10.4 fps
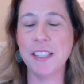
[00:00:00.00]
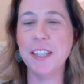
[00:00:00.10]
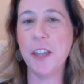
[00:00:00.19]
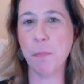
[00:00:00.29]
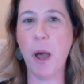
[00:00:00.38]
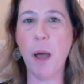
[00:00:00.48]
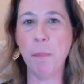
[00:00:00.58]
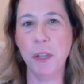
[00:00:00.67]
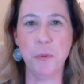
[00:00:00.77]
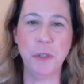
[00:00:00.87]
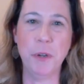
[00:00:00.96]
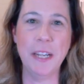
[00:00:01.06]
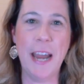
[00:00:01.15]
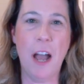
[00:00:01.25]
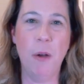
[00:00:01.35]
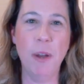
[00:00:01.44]
That's another popular one right
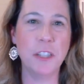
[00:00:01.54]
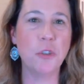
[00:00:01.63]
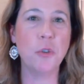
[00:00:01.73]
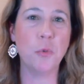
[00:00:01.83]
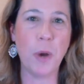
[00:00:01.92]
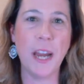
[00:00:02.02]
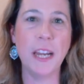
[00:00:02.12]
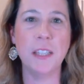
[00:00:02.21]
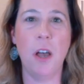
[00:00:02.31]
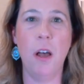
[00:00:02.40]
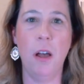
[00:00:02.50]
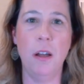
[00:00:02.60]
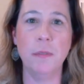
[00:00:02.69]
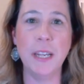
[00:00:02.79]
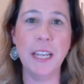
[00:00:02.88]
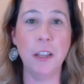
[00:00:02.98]
now. It's a great
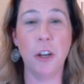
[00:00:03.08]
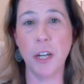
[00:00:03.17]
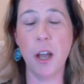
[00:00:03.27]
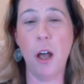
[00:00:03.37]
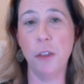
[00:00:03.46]
e-learning